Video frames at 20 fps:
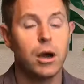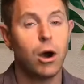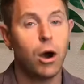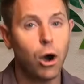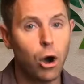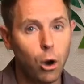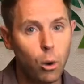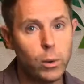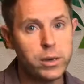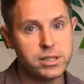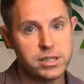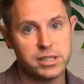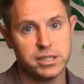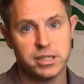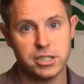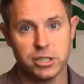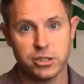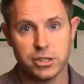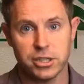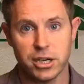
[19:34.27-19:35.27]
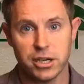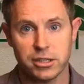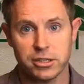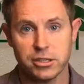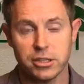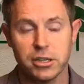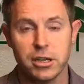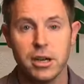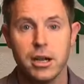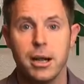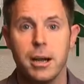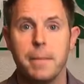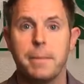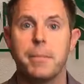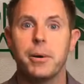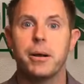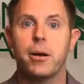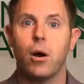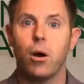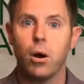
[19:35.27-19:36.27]
Always listen to your doctor,
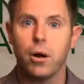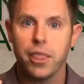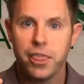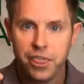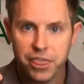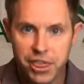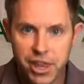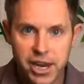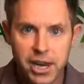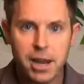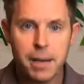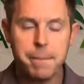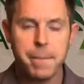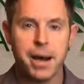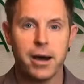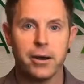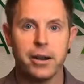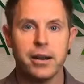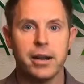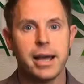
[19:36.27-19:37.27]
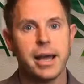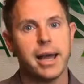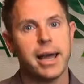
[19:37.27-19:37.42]
but think about it